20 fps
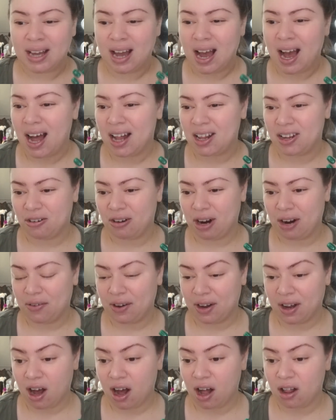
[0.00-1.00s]

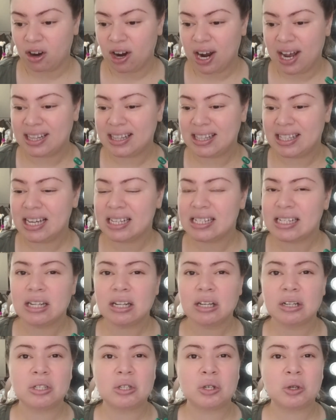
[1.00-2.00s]
holographic color. It doesn't
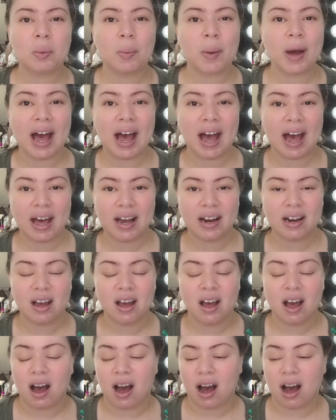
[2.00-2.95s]
look too bad.